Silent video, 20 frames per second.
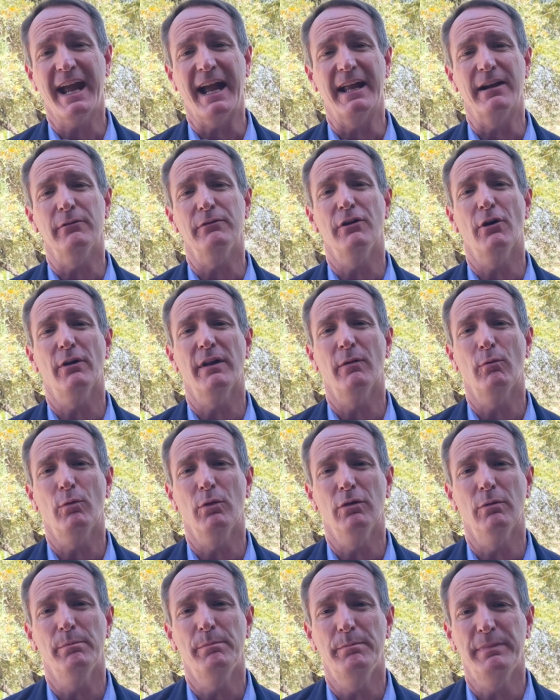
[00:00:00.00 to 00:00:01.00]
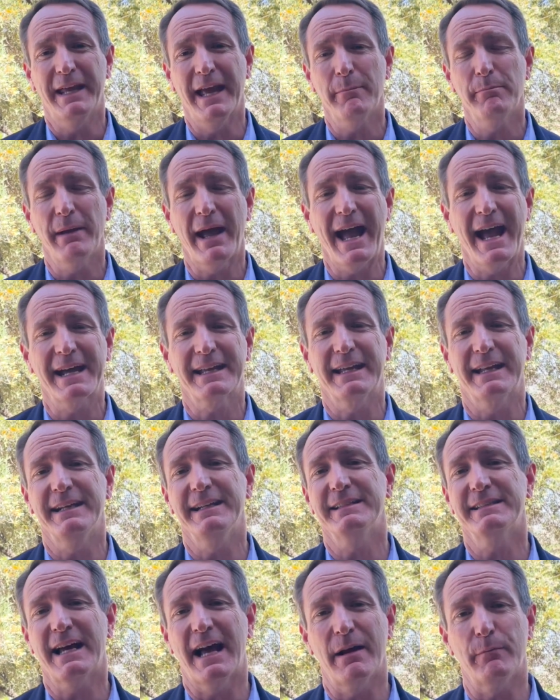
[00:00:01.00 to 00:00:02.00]
I don't know that we'll get back
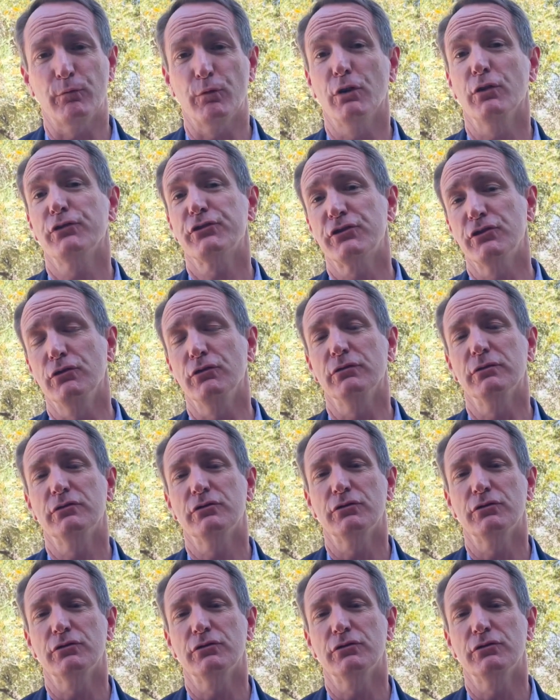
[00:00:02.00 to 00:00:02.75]
anytime real soon